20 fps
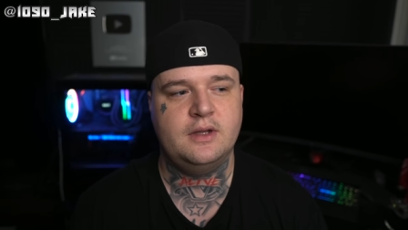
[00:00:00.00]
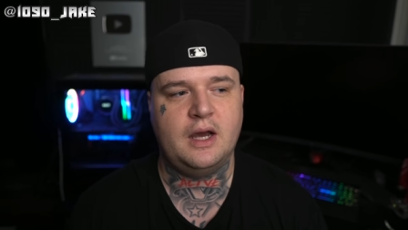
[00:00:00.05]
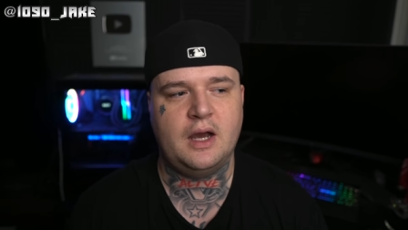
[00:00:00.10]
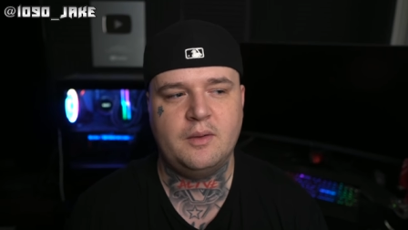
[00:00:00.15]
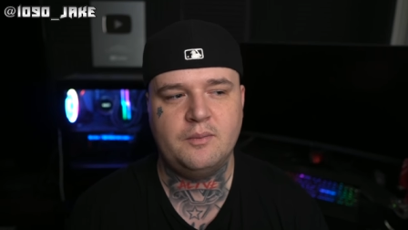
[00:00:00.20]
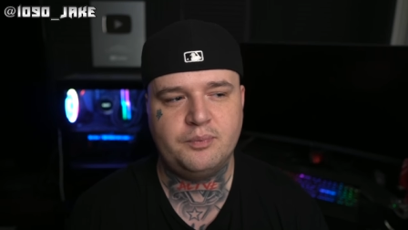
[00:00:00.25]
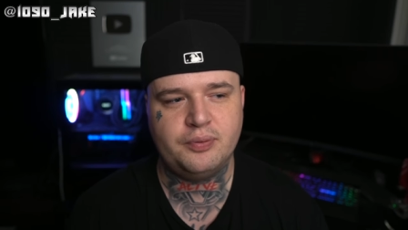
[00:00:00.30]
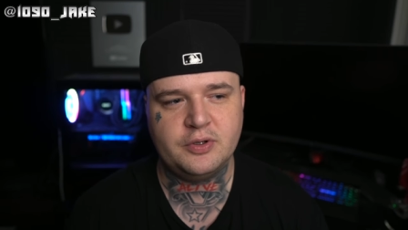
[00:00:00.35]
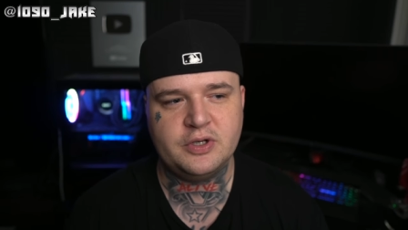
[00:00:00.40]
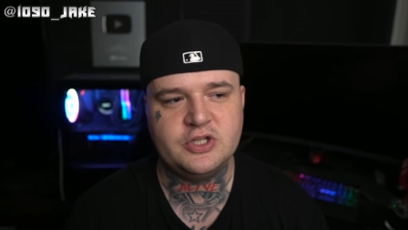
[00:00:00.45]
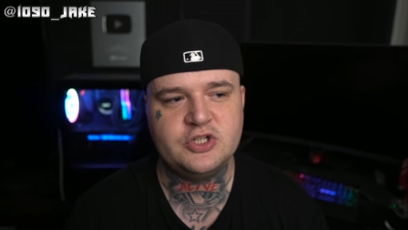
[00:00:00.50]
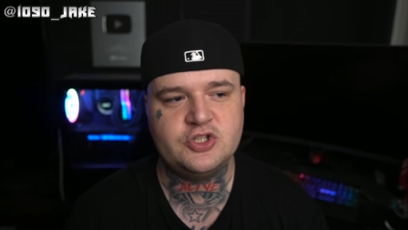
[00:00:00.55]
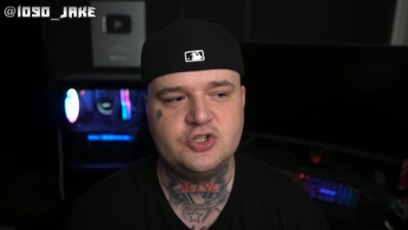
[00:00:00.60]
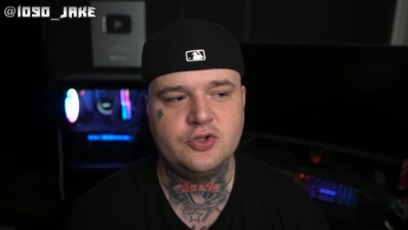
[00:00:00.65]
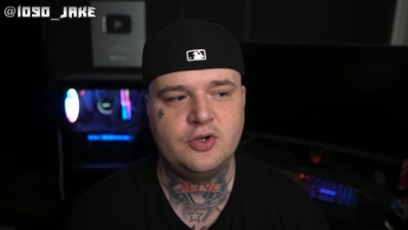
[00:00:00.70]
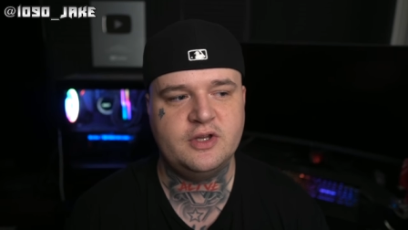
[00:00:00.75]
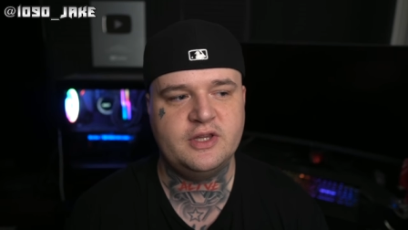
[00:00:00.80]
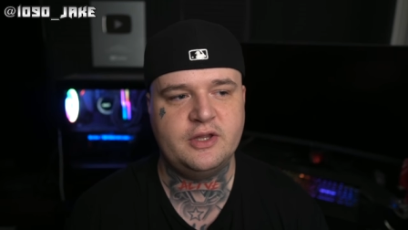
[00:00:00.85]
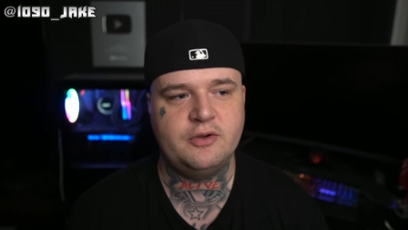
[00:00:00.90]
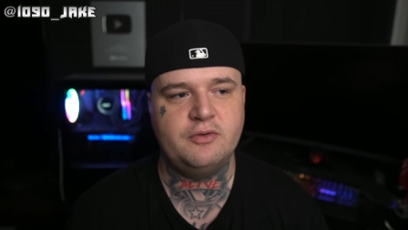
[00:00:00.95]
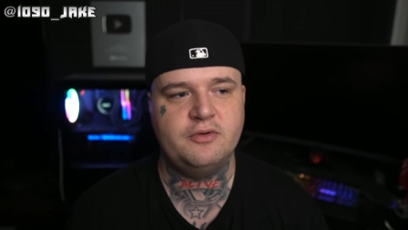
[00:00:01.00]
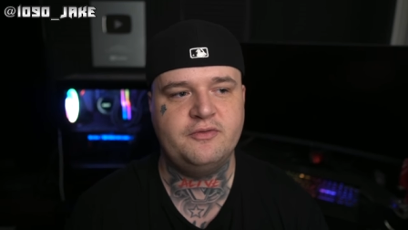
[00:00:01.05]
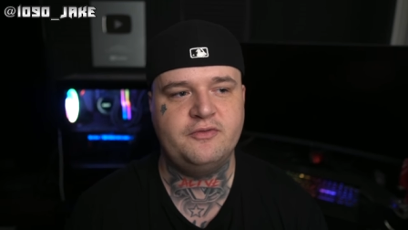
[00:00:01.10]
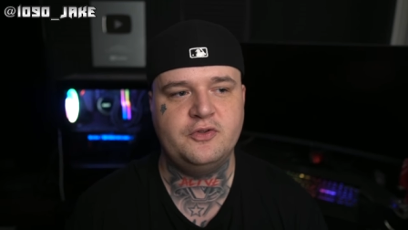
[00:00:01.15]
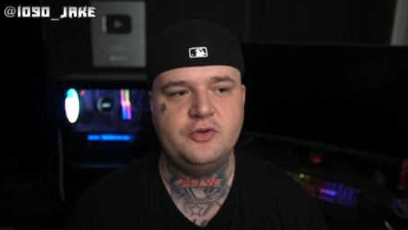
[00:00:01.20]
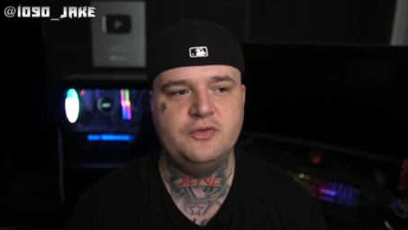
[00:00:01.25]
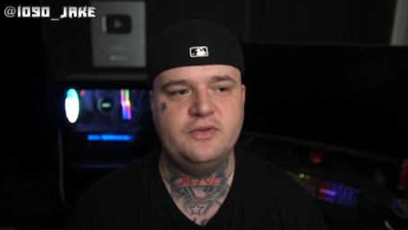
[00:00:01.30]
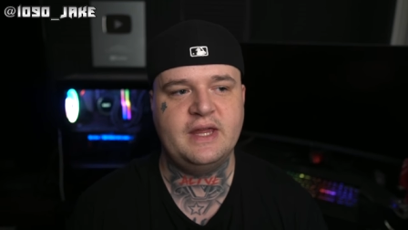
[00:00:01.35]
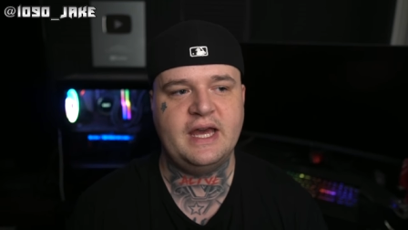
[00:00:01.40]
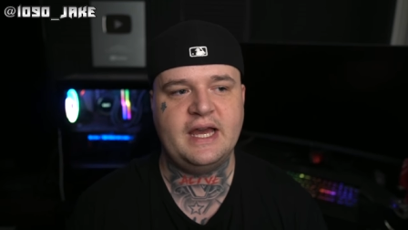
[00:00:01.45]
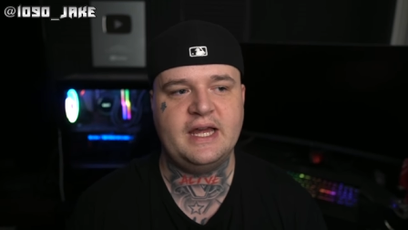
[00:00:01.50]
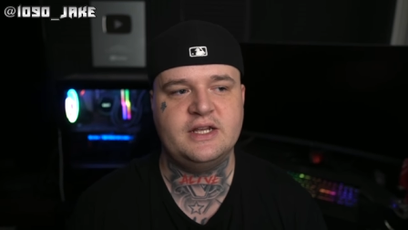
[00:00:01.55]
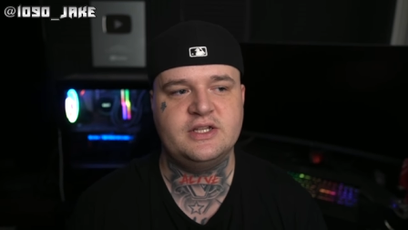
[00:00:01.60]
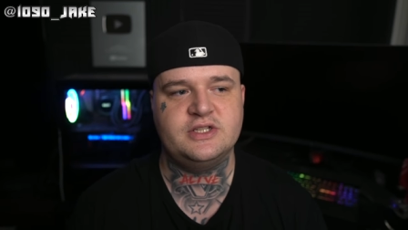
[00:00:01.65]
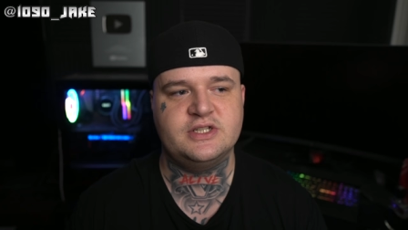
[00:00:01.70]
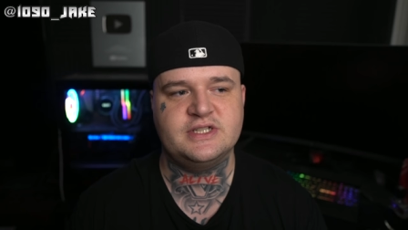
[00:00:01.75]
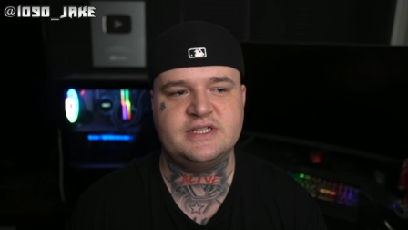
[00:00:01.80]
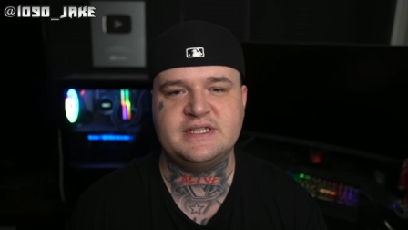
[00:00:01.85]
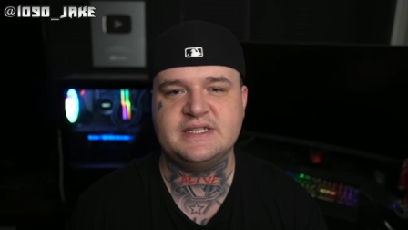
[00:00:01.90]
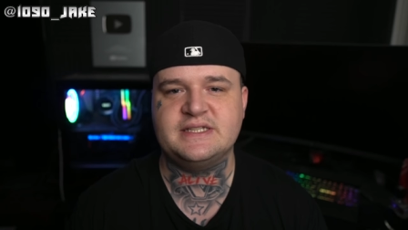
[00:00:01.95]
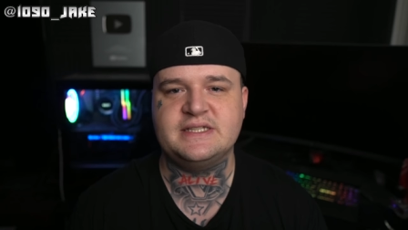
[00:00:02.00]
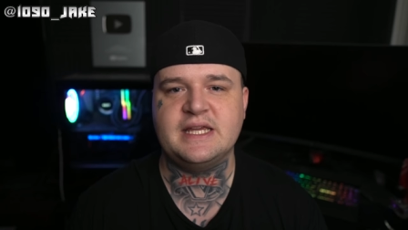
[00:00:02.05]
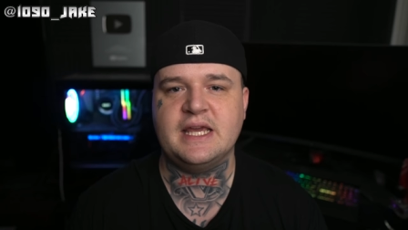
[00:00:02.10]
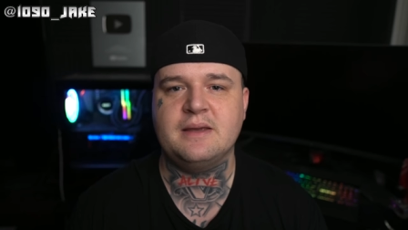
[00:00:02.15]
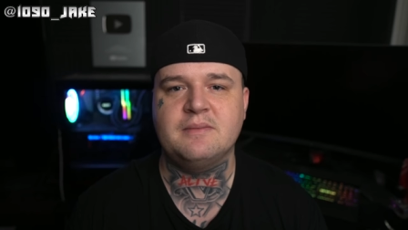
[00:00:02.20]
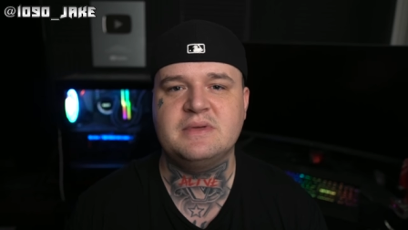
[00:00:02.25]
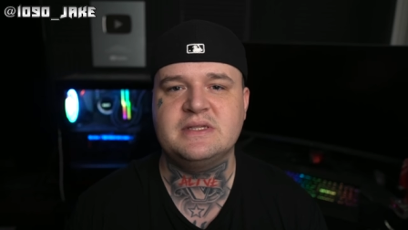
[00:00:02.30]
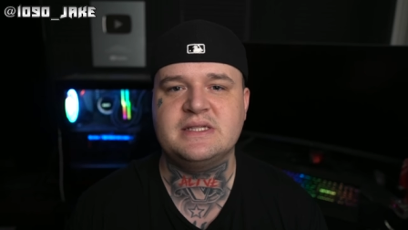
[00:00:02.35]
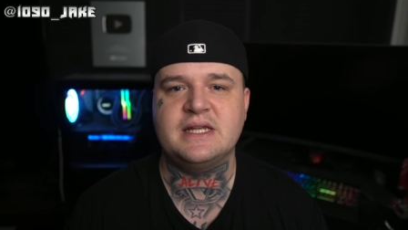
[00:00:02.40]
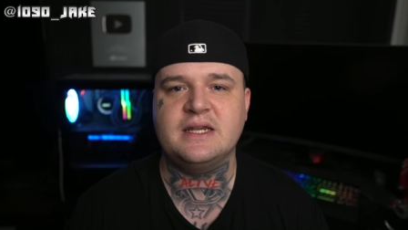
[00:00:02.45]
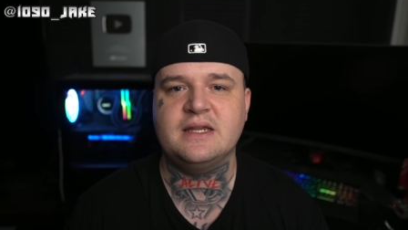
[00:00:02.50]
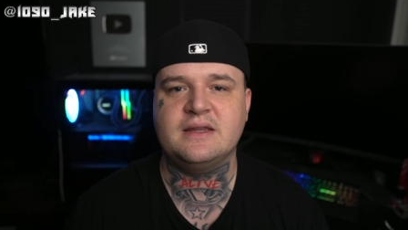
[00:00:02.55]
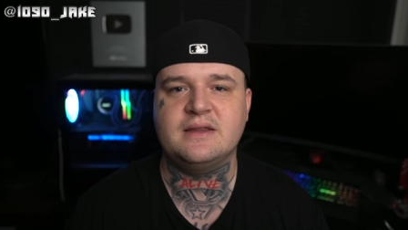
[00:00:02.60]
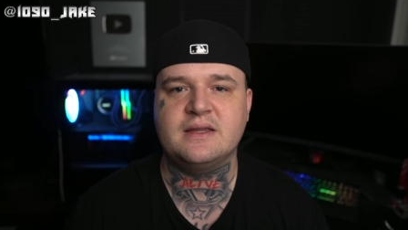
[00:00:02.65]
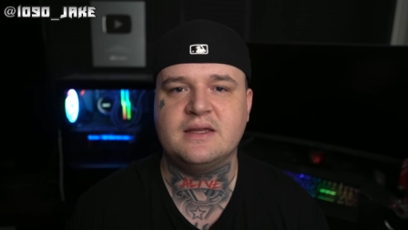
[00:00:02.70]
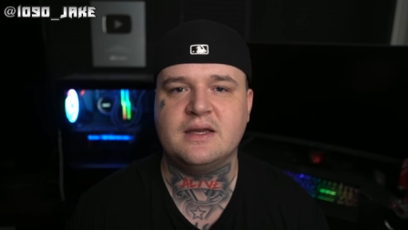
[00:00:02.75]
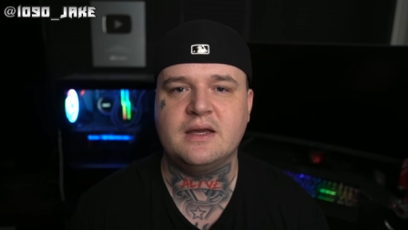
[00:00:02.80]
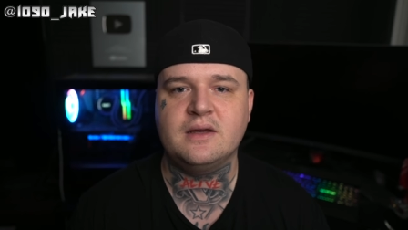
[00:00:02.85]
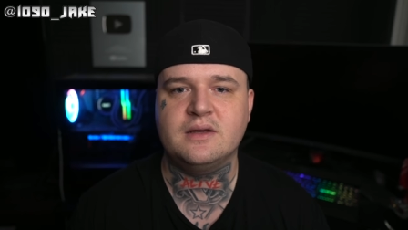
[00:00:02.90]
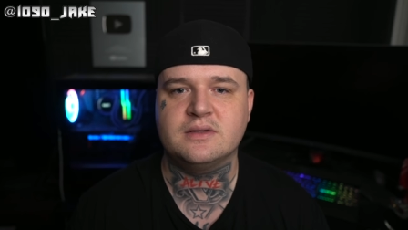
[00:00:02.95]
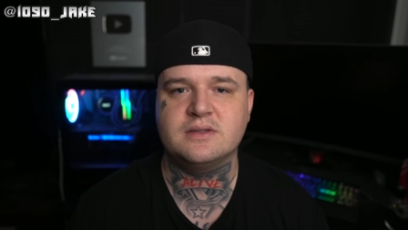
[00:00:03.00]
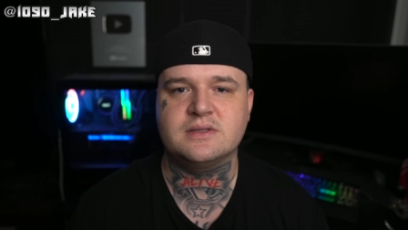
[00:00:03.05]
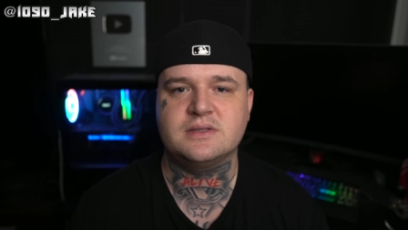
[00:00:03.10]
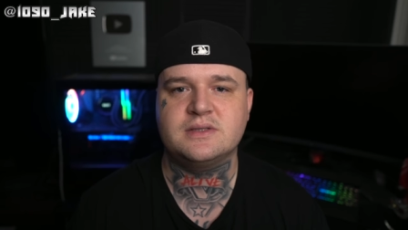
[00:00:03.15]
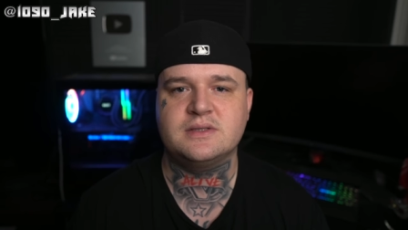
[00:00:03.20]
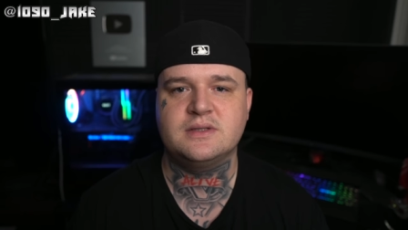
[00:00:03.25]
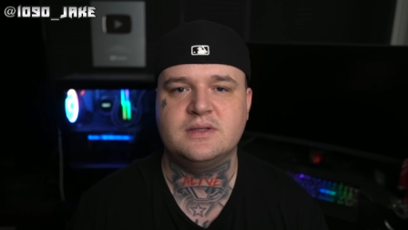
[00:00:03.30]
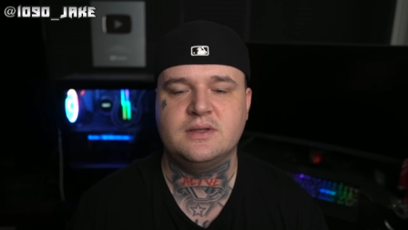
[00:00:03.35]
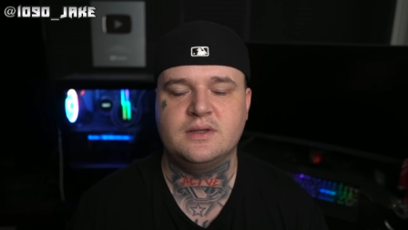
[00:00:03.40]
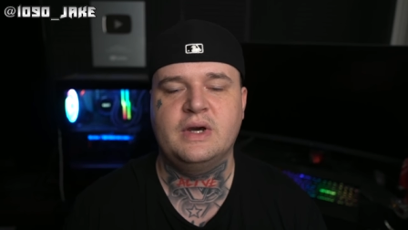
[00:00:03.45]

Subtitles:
I'm pretty sure they would view that just the same as anything else.